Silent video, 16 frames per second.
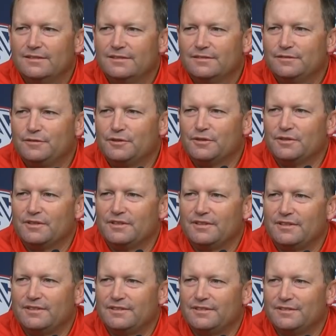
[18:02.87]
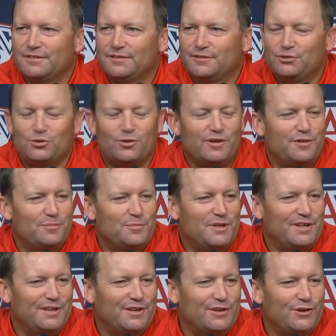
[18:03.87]
feel the joy of
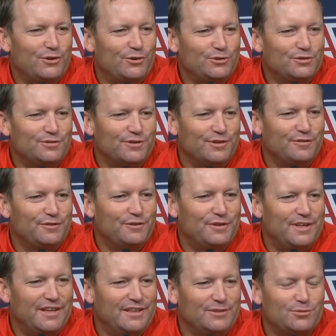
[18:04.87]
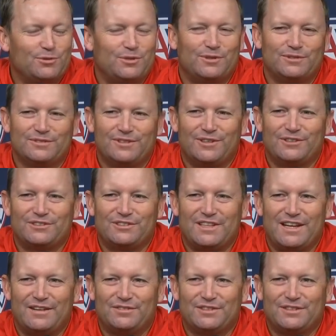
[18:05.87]
being a coach for a few days while our
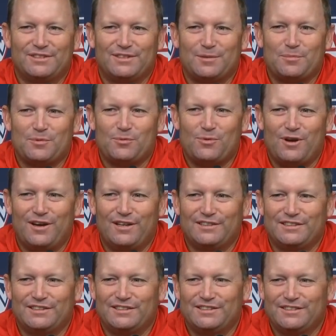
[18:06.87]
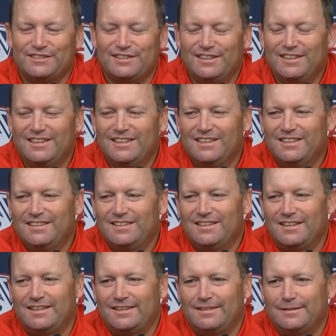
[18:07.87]
staff sits up and watches.
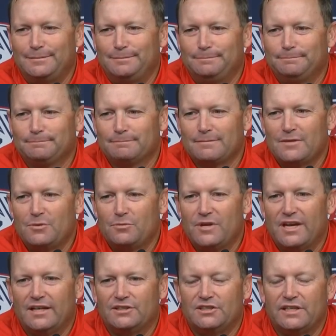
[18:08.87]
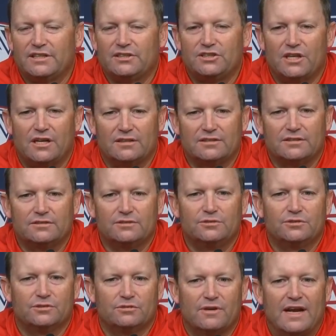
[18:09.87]
Um, we had Jake Johnson,
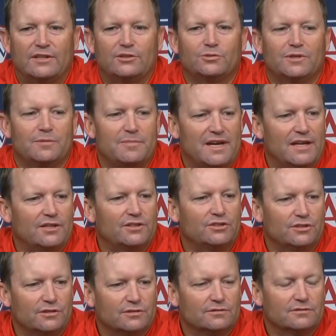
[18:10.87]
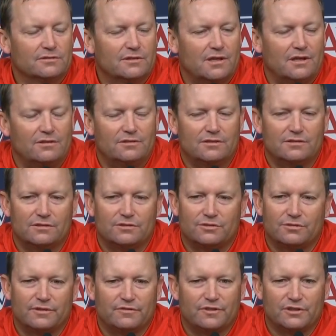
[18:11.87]
who's a graduate manager uh, who does a
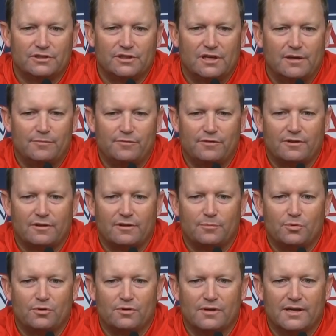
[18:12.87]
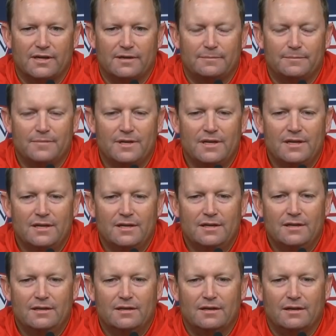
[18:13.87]
terrific job for our program,
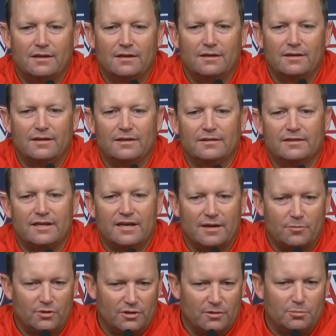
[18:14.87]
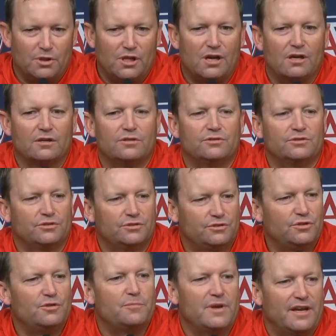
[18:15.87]
uh, and Cameron LeBlanc, who's a
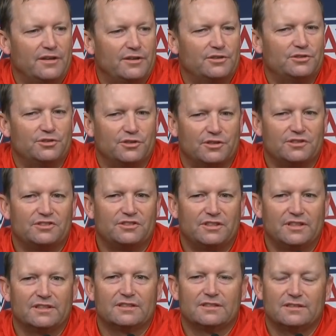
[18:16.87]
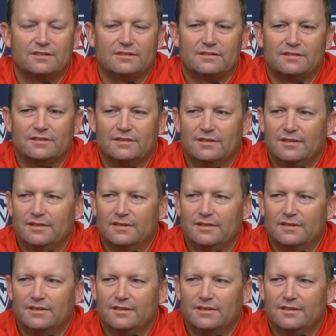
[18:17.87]
student manager assist, as